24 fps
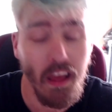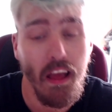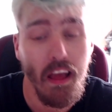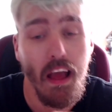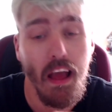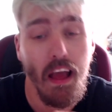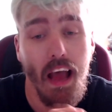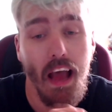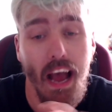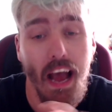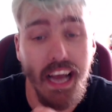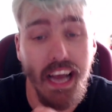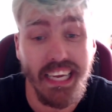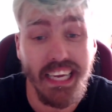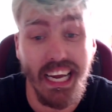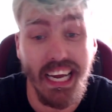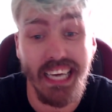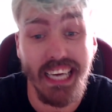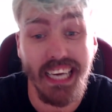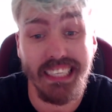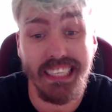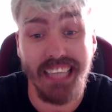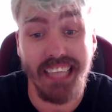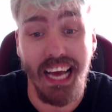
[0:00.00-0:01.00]
Hi
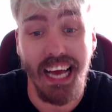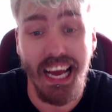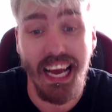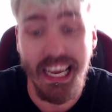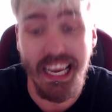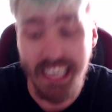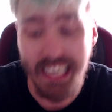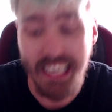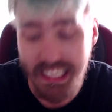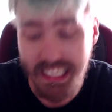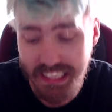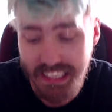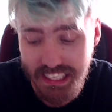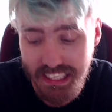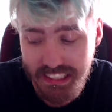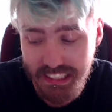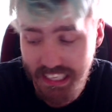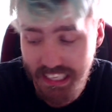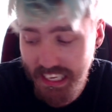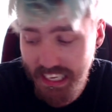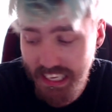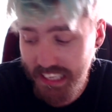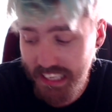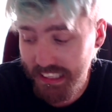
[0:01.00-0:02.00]
guys, and this
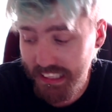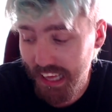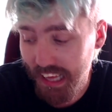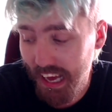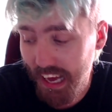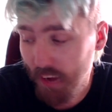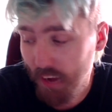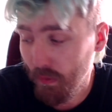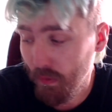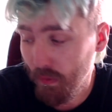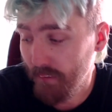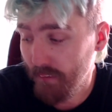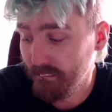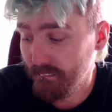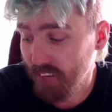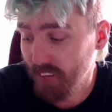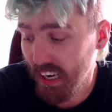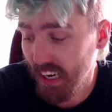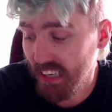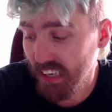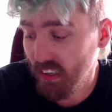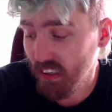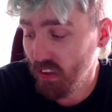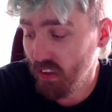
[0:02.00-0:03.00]
is our
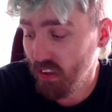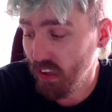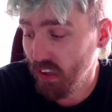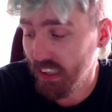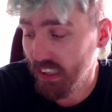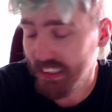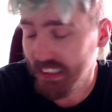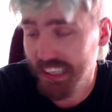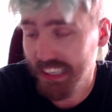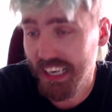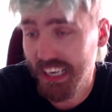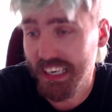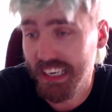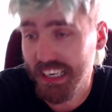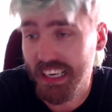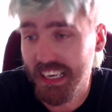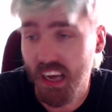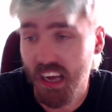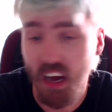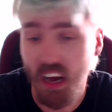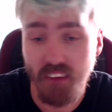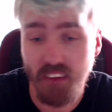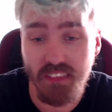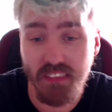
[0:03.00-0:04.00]
final signing
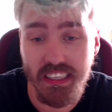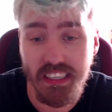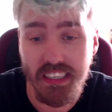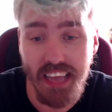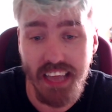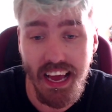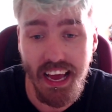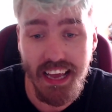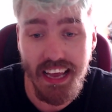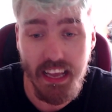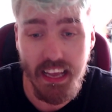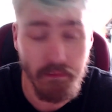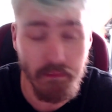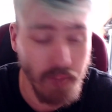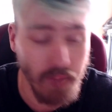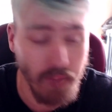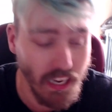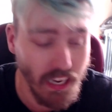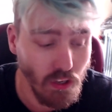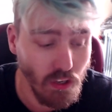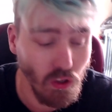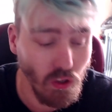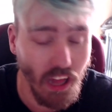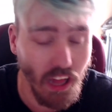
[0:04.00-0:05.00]
of the day.
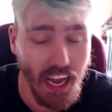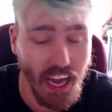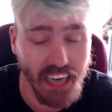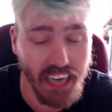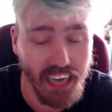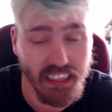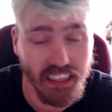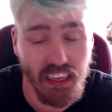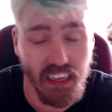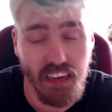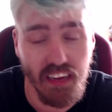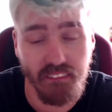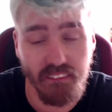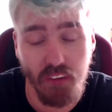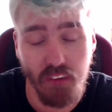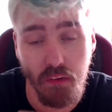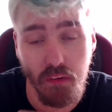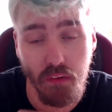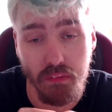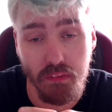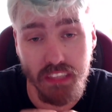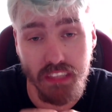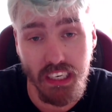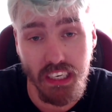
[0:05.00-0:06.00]
Michael Hector from
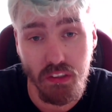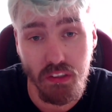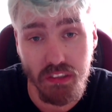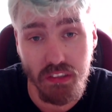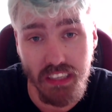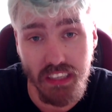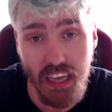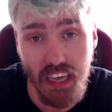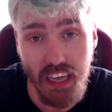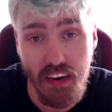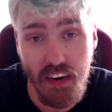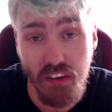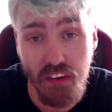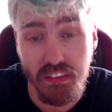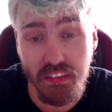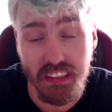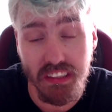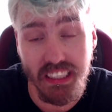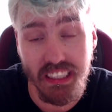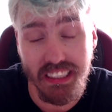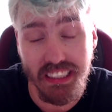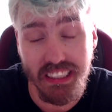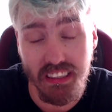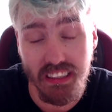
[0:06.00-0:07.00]
Chelsea, another
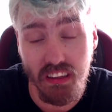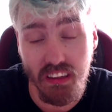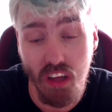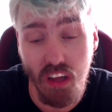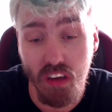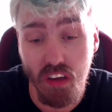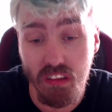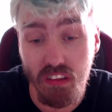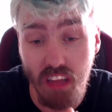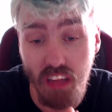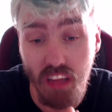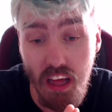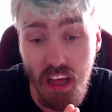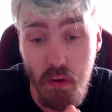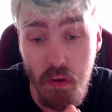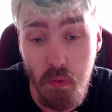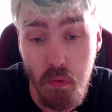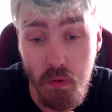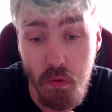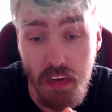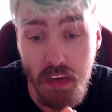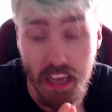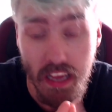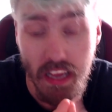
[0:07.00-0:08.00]
season long
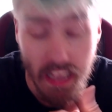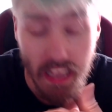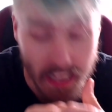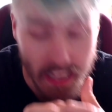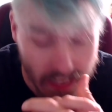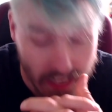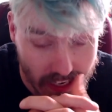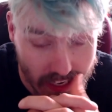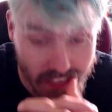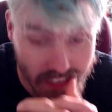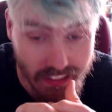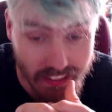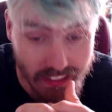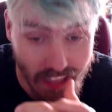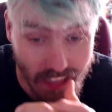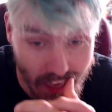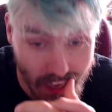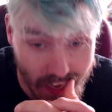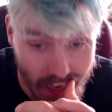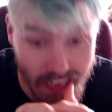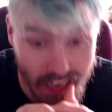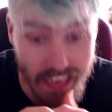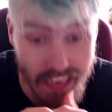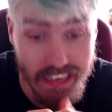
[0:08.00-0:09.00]
loan. He's
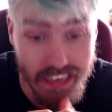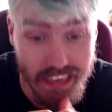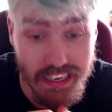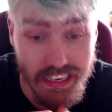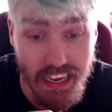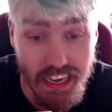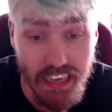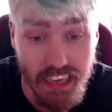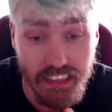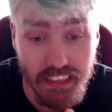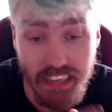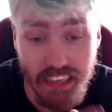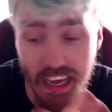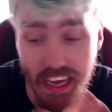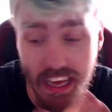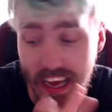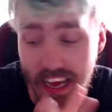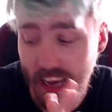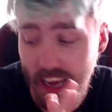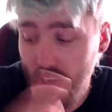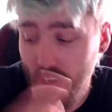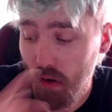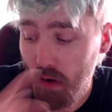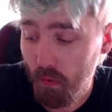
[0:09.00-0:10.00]
in
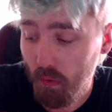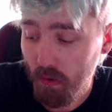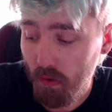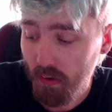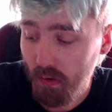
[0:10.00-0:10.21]
now.